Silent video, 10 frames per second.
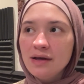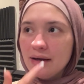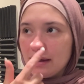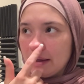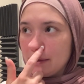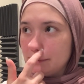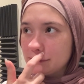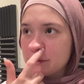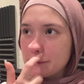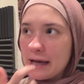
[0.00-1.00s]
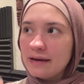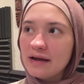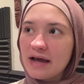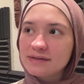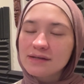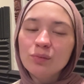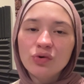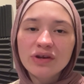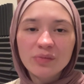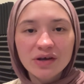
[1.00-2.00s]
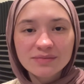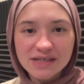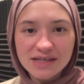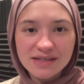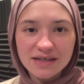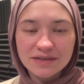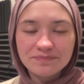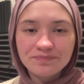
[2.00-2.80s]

so that at some point it becomes easy.